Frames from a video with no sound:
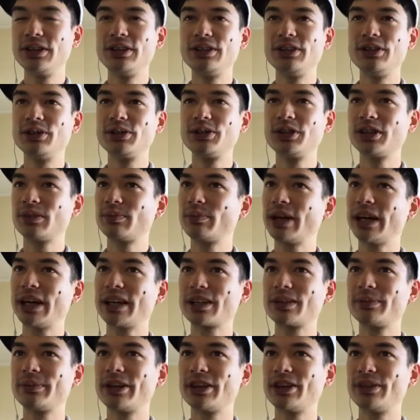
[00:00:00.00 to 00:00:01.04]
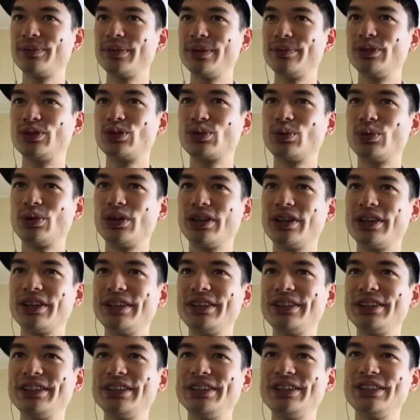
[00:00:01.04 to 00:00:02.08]
you'll get back about maybe
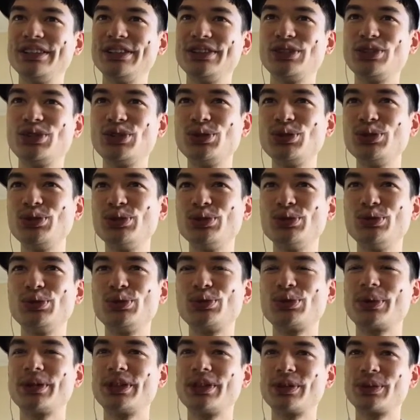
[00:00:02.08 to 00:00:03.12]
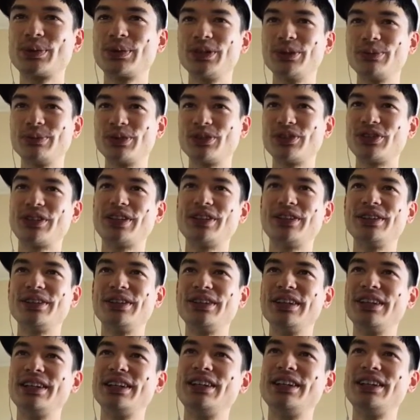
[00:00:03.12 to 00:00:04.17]
22, 23%
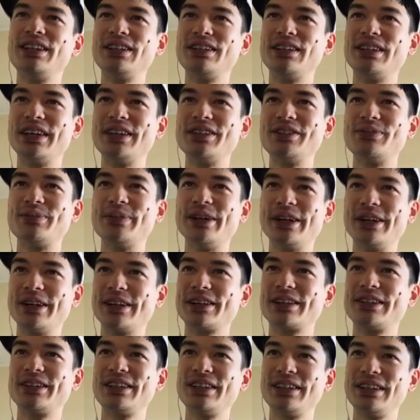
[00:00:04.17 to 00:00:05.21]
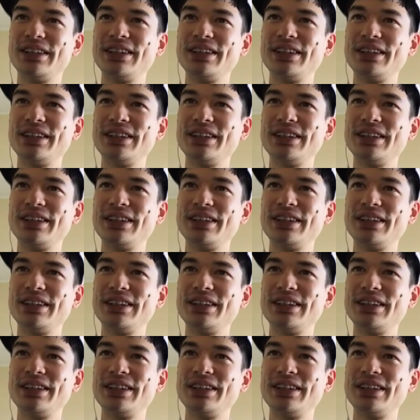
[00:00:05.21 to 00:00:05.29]
life back,